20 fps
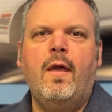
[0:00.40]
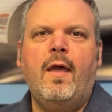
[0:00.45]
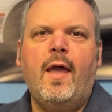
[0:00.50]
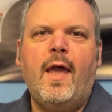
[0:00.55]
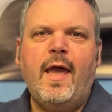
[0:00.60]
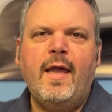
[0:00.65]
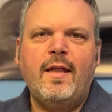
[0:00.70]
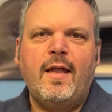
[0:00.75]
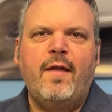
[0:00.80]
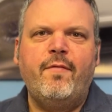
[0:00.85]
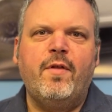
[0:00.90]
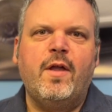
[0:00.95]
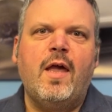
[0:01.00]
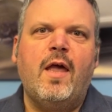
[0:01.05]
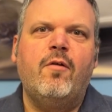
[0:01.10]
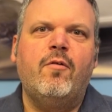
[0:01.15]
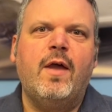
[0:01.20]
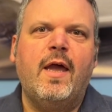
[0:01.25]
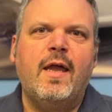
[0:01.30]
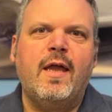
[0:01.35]
Hey, Dave
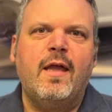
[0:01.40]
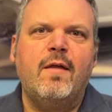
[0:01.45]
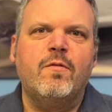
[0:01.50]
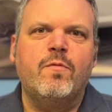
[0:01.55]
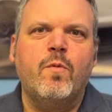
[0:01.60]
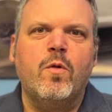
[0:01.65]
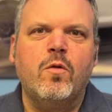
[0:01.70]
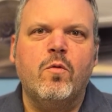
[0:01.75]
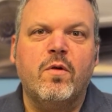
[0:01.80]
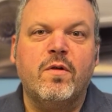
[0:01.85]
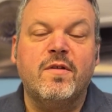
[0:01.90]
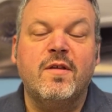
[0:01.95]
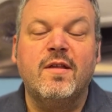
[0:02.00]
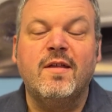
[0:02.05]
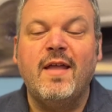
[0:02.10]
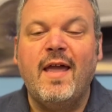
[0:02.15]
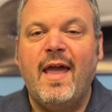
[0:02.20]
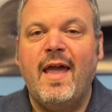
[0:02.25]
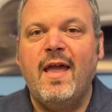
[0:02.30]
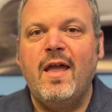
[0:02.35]
LaCount with Head Games Motorworks.
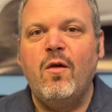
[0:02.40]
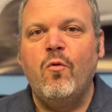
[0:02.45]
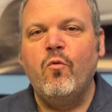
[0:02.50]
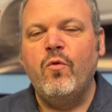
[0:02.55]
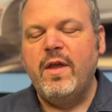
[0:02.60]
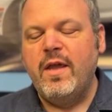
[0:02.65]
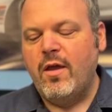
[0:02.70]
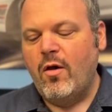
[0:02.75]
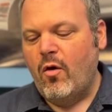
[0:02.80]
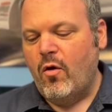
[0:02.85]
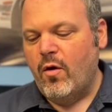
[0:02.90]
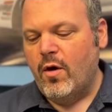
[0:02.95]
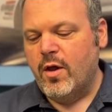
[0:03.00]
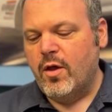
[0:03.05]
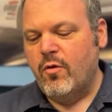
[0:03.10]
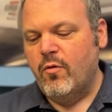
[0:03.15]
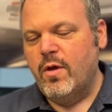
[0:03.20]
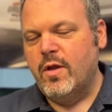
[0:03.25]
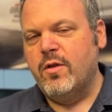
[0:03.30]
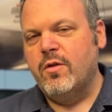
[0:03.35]
Today we are
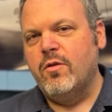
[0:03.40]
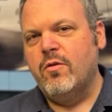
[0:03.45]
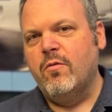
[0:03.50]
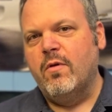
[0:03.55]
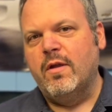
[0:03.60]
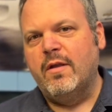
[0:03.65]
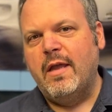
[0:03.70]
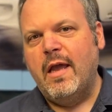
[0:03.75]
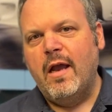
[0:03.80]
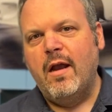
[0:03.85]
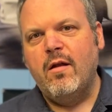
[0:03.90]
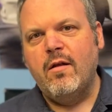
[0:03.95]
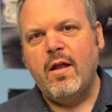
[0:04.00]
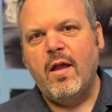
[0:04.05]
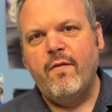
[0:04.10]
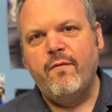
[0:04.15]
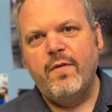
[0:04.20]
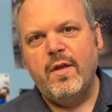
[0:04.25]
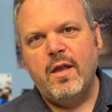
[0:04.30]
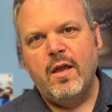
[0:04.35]
going to do a
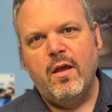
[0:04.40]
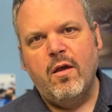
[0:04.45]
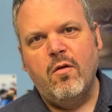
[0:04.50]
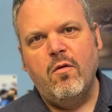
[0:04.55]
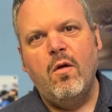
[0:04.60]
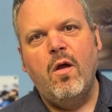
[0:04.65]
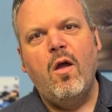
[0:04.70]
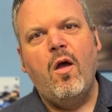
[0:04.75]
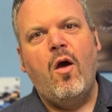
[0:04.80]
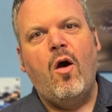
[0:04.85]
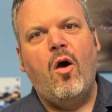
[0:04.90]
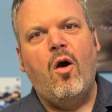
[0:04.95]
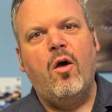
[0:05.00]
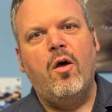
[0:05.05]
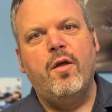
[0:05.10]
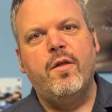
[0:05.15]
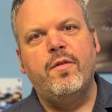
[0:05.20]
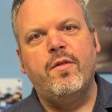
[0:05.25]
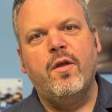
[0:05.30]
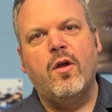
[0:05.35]
teardown video
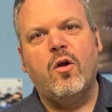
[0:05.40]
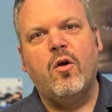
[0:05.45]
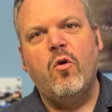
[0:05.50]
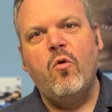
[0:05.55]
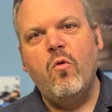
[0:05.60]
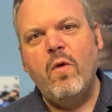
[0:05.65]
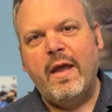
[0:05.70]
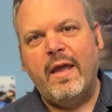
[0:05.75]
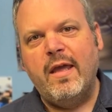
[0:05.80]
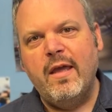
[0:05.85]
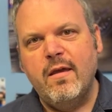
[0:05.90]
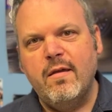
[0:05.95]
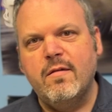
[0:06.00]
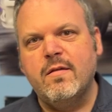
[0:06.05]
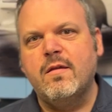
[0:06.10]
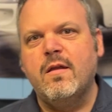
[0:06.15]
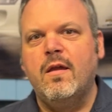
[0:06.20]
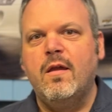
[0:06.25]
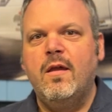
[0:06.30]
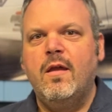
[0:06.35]
on the
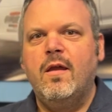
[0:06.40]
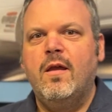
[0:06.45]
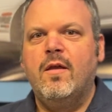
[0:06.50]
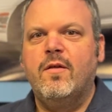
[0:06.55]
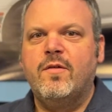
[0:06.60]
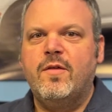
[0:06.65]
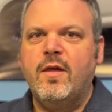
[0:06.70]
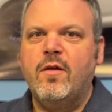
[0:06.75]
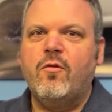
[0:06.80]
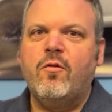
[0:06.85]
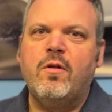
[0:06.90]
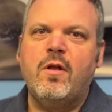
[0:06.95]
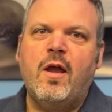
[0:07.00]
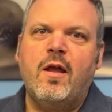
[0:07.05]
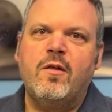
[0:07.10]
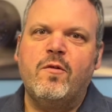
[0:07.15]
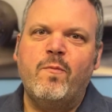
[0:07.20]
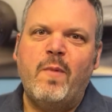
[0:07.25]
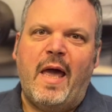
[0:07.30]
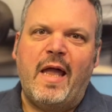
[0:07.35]
quickest
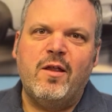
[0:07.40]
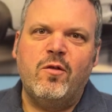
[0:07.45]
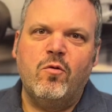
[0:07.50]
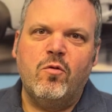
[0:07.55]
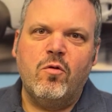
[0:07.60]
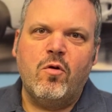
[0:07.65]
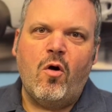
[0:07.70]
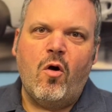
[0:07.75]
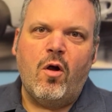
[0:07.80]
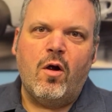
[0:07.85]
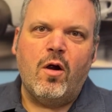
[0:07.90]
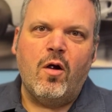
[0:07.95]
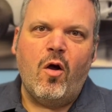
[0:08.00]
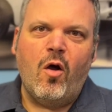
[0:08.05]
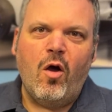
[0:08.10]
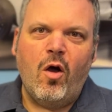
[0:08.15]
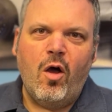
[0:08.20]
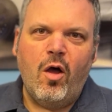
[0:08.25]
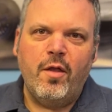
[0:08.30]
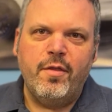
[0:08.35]
synchronized manual car
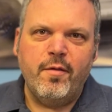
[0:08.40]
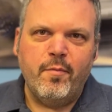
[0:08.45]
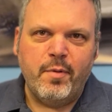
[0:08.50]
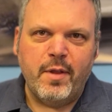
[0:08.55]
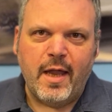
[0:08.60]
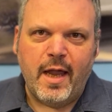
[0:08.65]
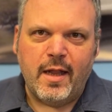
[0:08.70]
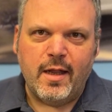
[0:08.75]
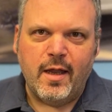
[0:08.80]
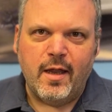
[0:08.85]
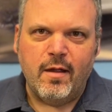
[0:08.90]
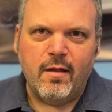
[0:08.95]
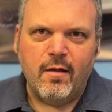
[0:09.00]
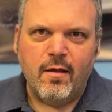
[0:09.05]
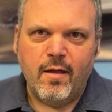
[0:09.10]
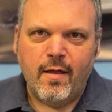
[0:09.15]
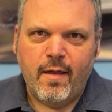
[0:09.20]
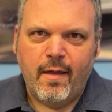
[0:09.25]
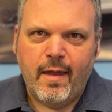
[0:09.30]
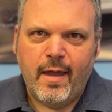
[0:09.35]
on the planet,
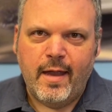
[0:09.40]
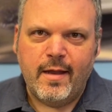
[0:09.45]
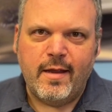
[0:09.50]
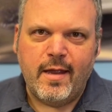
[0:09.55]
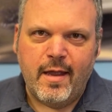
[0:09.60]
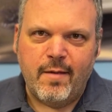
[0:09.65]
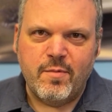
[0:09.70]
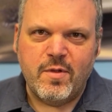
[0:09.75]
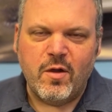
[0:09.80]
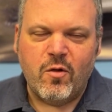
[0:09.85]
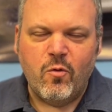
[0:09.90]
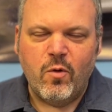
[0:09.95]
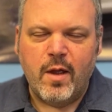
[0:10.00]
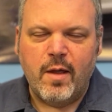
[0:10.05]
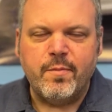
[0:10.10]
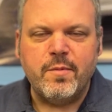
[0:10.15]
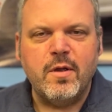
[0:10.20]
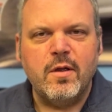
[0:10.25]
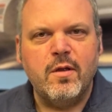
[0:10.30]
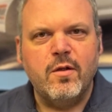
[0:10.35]
Head Games
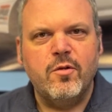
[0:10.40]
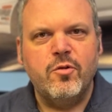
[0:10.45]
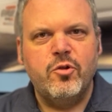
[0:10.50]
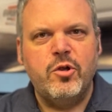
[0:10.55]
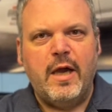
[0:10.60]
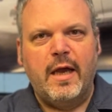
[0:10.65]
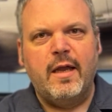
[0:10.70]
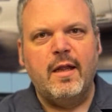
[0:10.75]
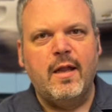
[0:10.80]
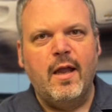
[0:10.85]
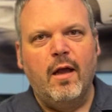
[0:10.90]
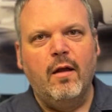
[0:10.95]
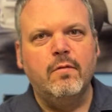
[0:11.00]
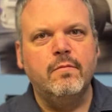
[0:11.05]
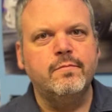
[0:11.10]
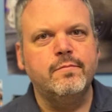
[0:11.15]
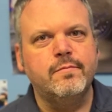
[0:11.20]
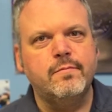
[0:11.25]
equipped. Check it out.